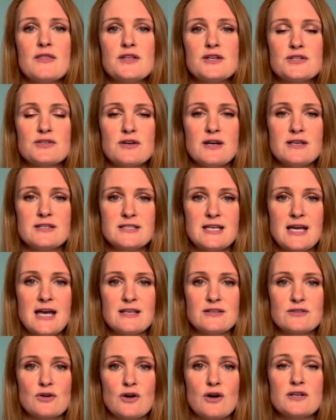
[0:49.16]
The trust
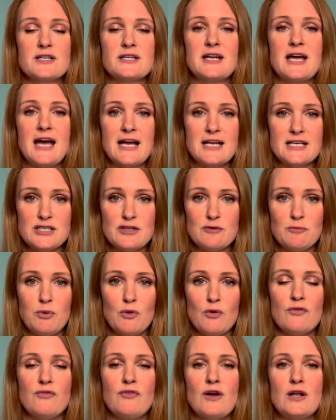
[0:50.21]
has got an active
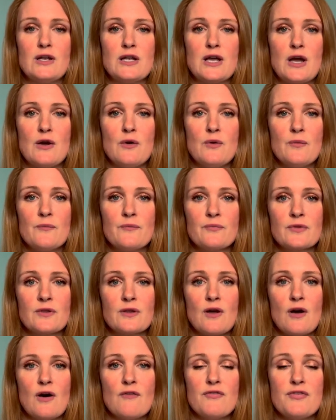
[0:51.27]
portfolio
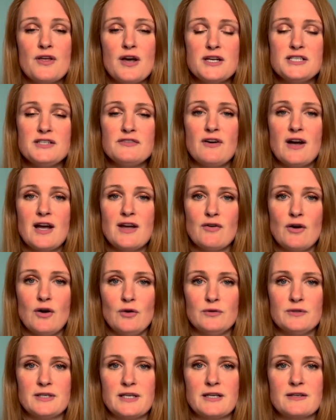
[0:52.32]
of 35
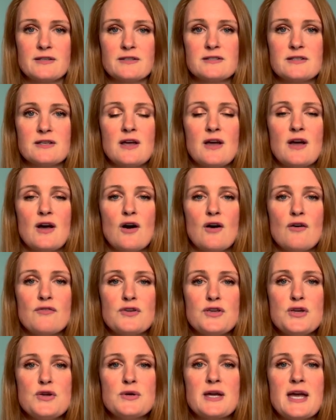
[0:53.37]
holdings of
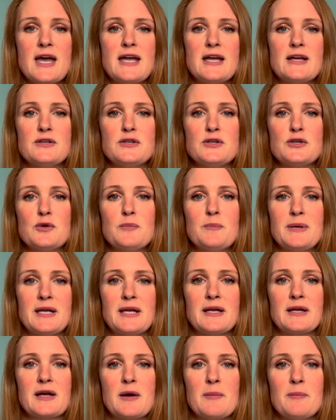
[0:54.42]
UK and
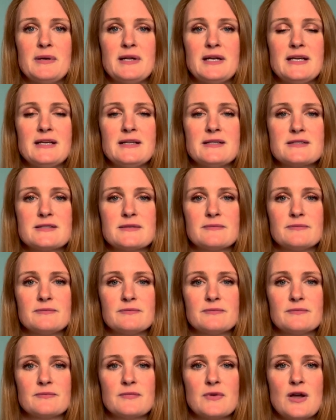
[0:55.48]
European companies.
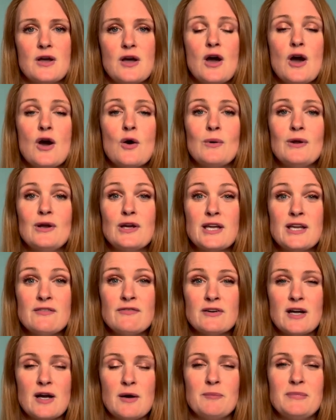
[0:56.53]
We're looking
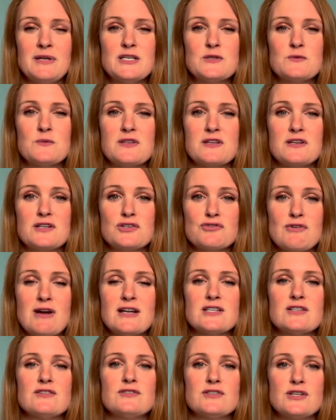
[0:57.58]
for companies with an
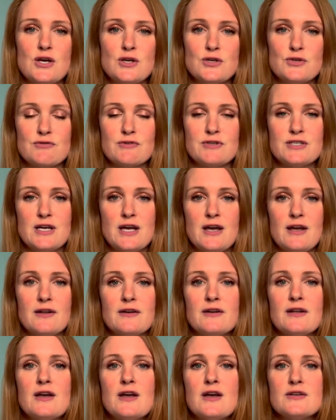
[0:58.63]
attractive total return.